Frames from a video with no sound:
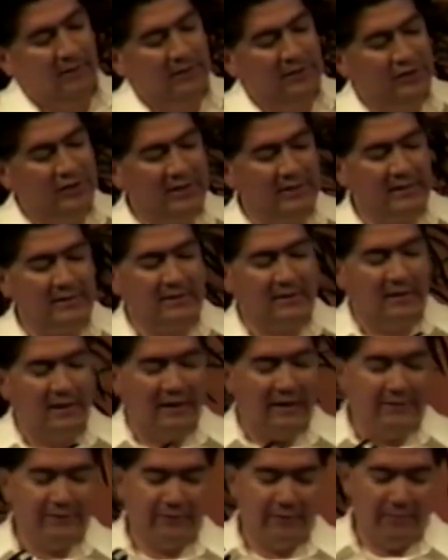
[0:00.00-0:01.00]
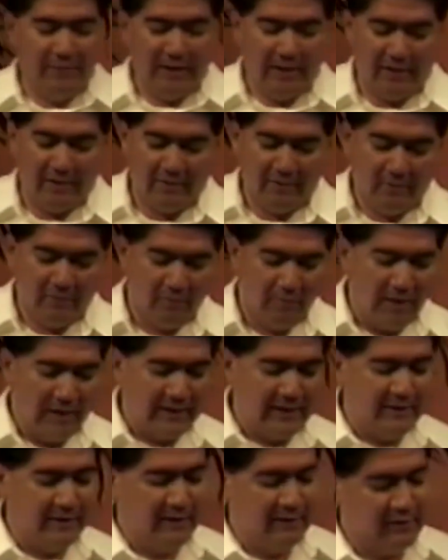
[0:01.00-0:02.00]
Jesus leaves from there,
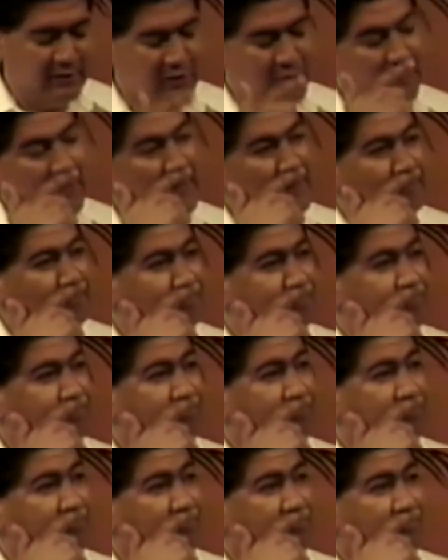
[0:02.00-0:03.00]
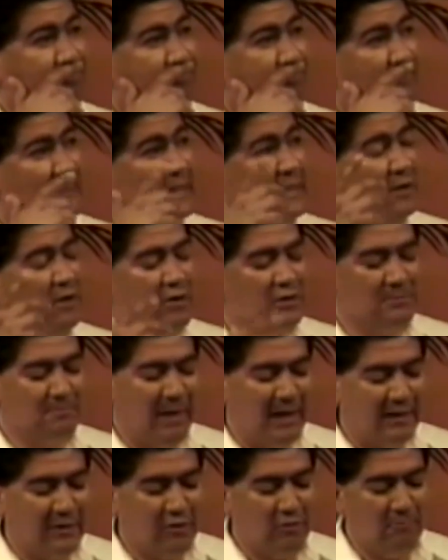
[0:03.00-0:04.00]
walking down the street, calls
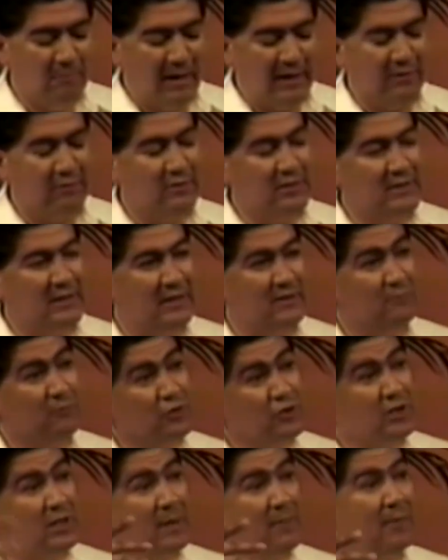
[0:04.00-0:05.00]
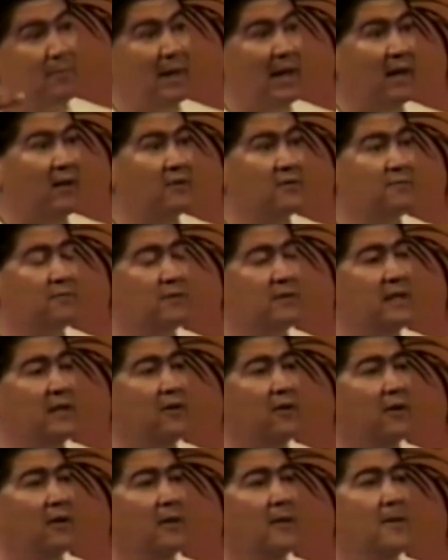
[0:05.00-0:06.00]
Matthew. Matthew says, Would you come to my house for
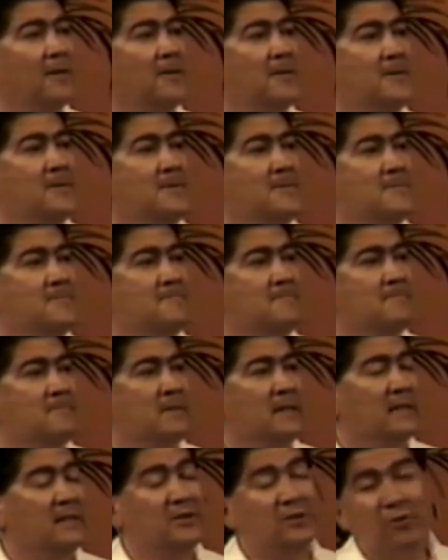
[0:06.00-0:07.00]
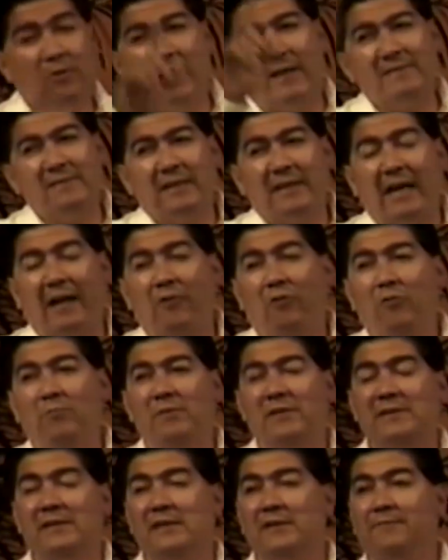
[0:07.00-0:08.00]
dinner? Still hasn't got home
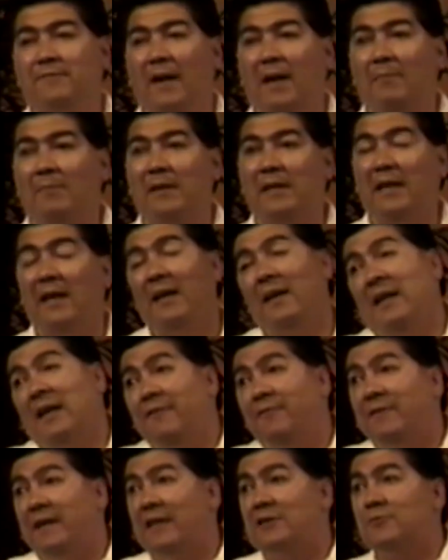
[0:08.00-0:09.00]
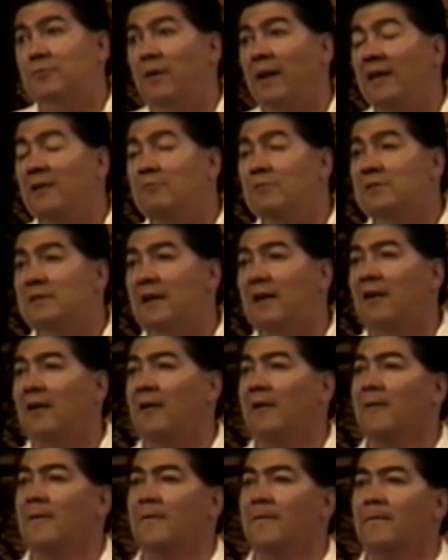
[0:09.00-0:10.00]
to see his family yet, if that's where he was
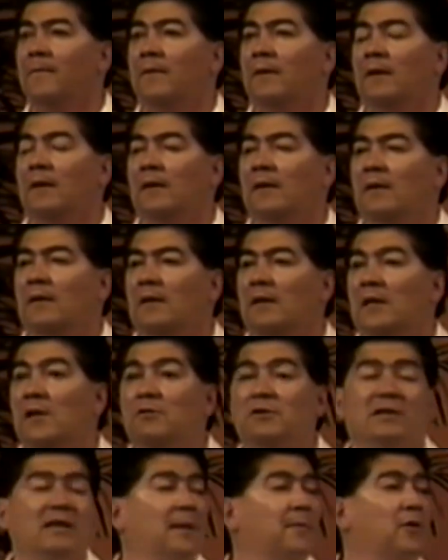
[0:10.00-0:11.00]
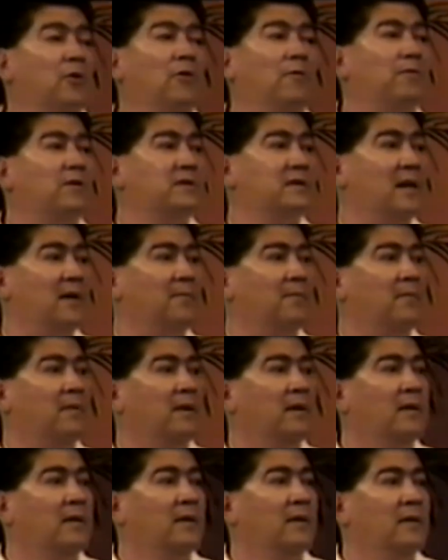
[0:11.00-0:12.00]
there. He was coming home for something,
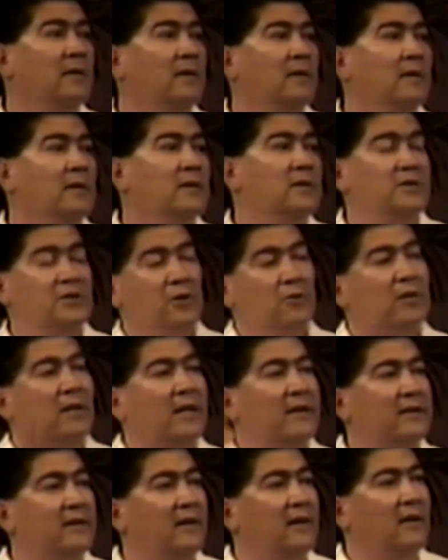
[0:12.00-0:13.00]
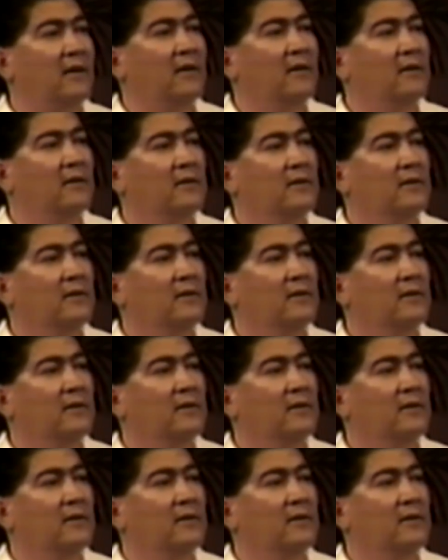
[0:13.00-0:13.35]
still not there.